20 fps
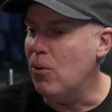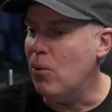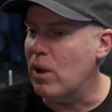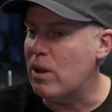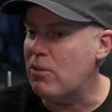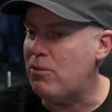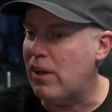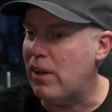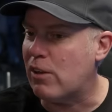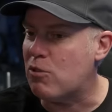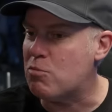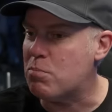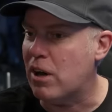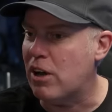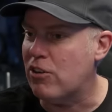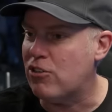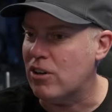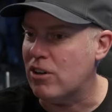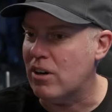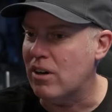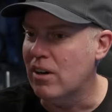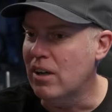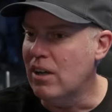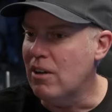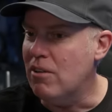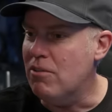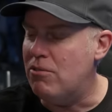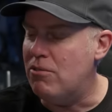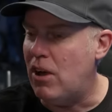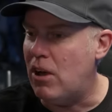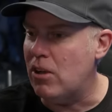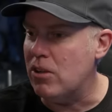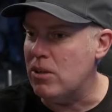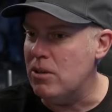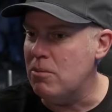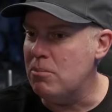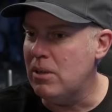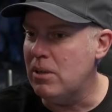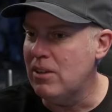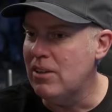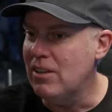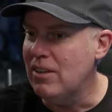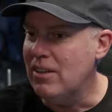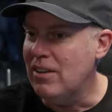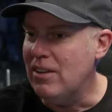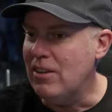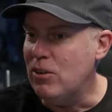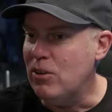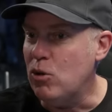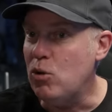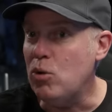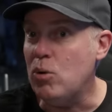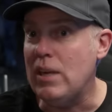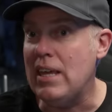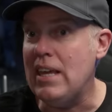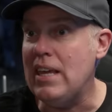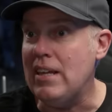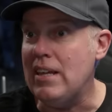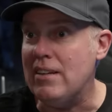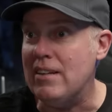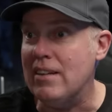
what affects pressure? Volume? Ooh, heat.